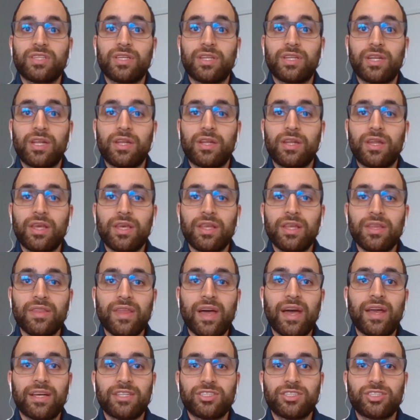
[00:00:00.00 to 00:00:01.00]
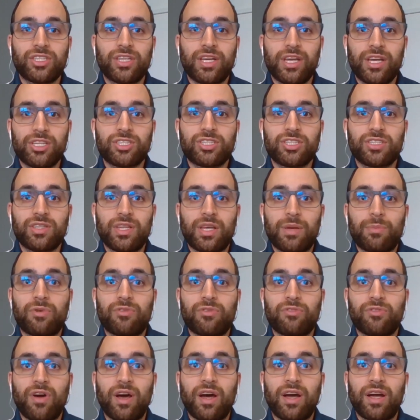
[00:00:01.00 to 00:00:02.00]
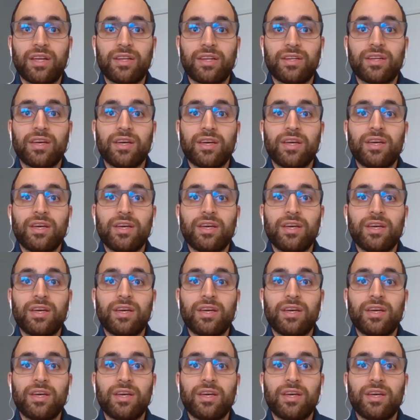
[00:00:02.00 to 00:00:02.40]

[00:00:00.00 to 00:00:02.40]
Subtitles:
And in that education, they provide